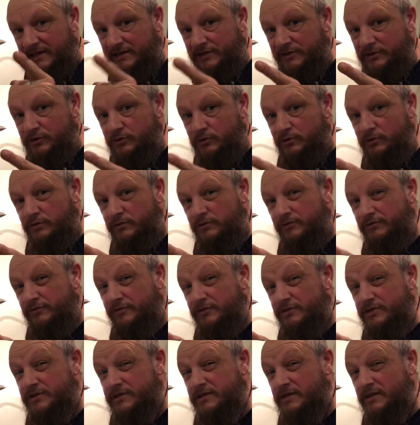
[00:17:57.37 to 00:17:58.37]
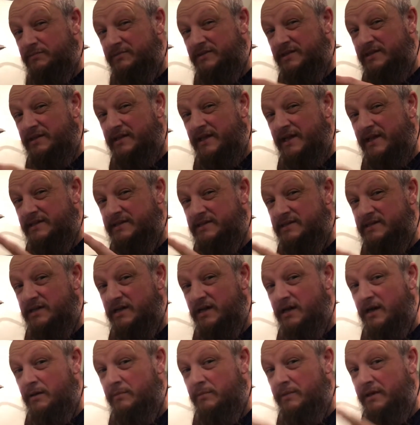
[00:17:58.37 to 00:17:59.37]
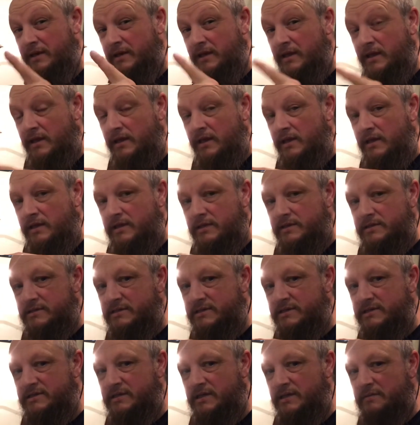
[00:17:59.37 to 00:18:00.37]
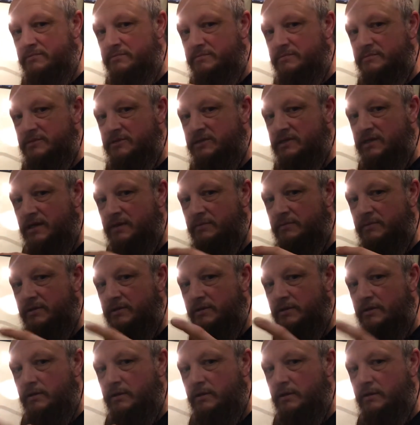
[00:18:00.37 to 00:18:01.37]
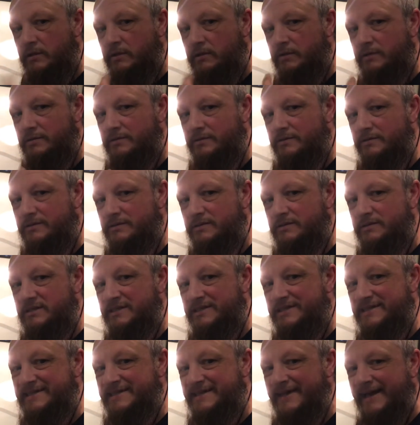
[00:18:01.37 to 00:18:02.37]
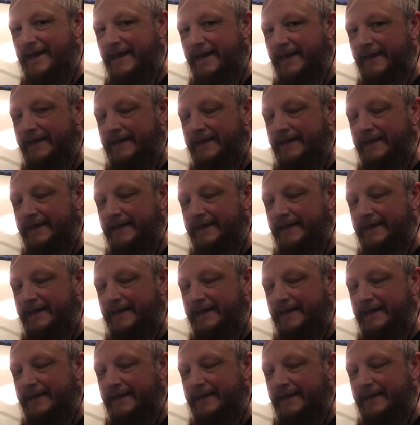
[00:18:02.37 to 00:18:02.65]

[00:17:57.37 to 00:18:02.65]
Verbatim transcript: tuned for something that's coming. Something's coming to this guy.